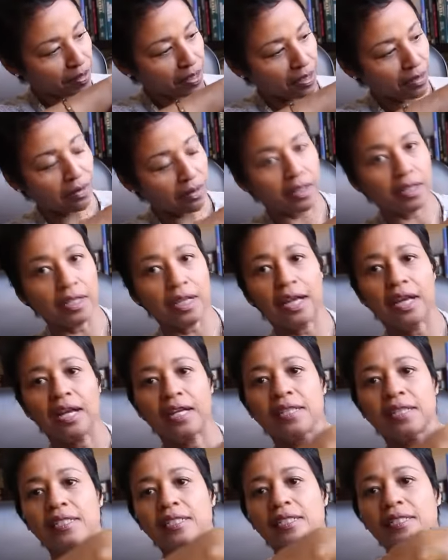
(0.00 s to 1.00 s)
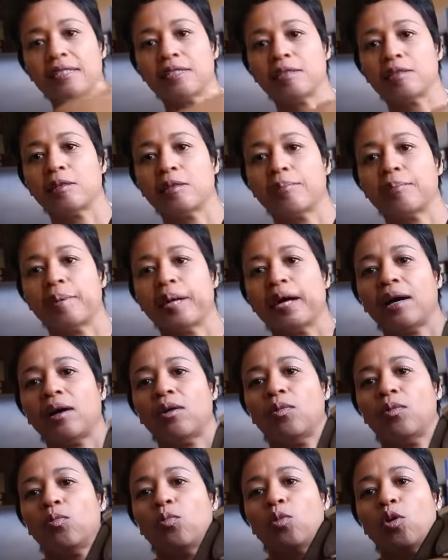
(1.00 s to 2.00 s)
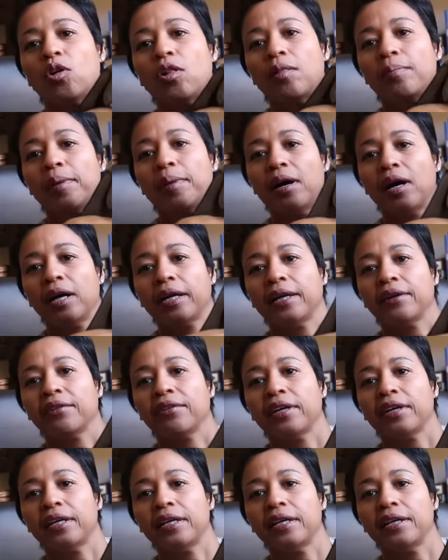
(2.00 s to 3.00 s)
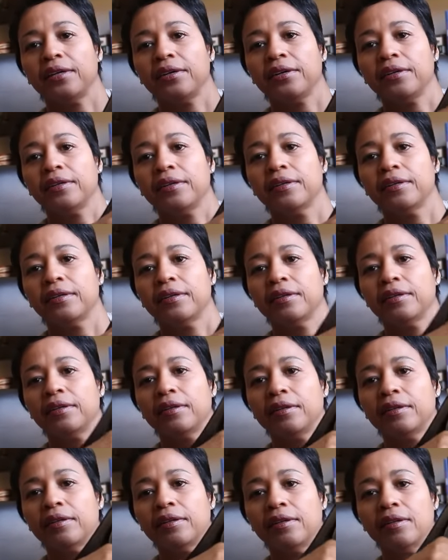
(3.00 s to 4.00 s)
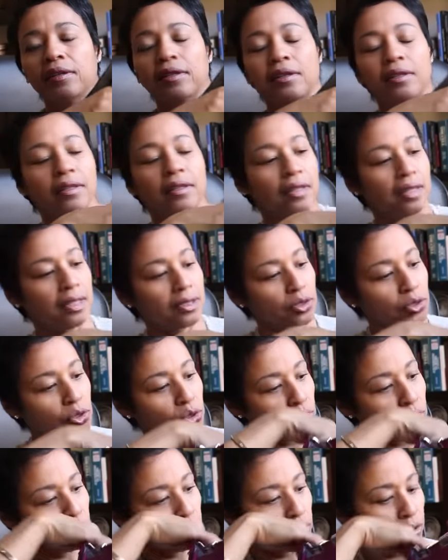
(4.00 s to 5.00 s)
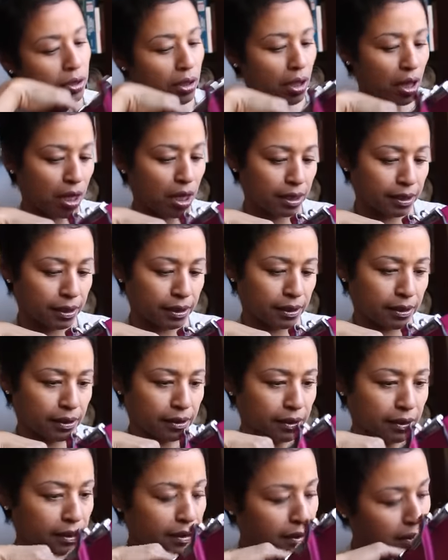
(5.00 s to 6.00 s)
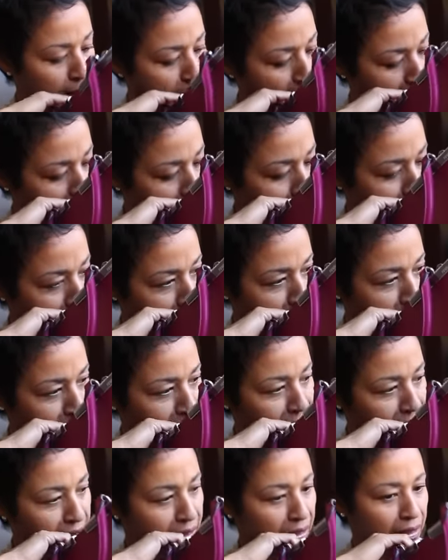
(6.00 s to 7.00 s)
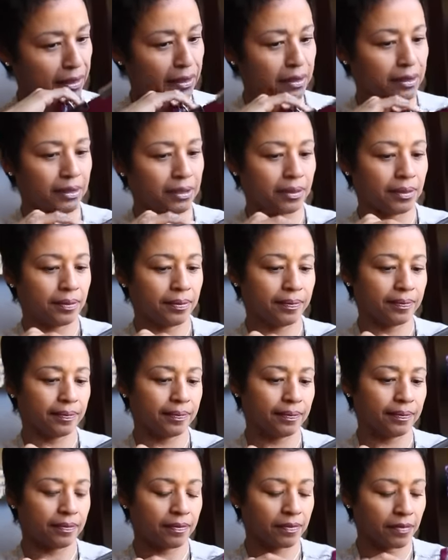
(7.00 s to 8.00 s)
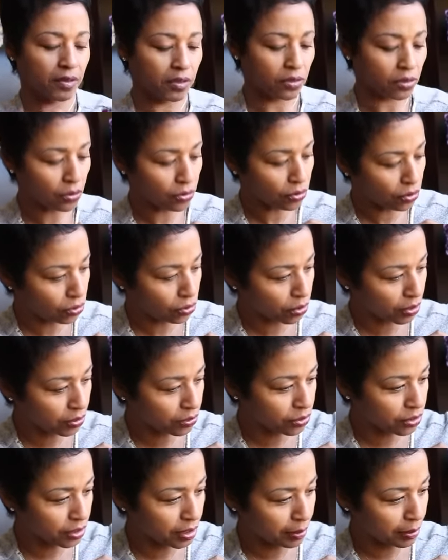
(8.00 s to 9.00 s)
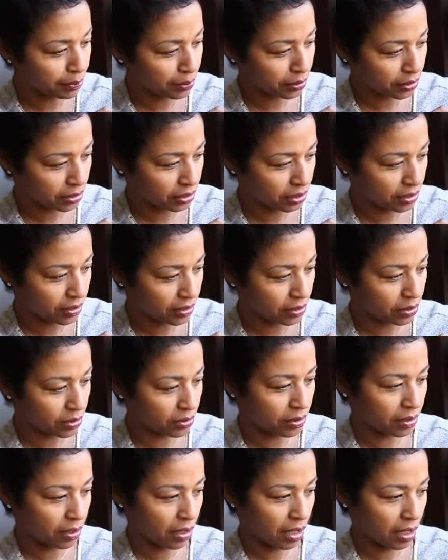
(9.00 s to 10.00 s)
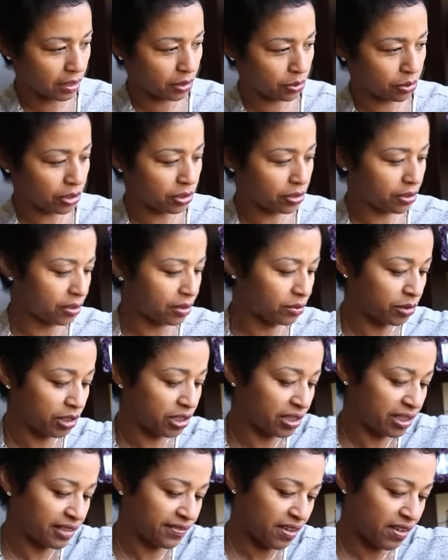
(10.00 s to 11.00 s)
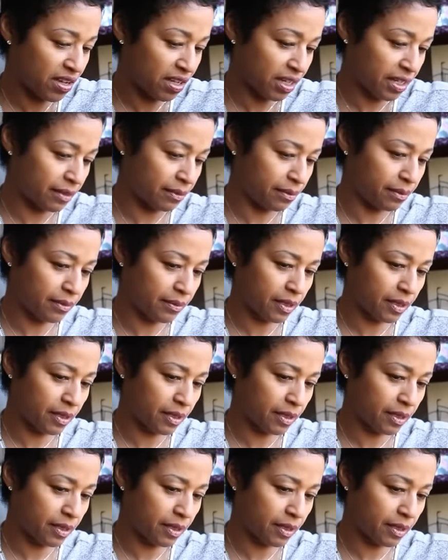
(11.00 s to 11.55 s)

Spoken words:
And then it has the back wall pocket right here. It has two slots and that's it. So no other zipper, just the two slots, which is fine.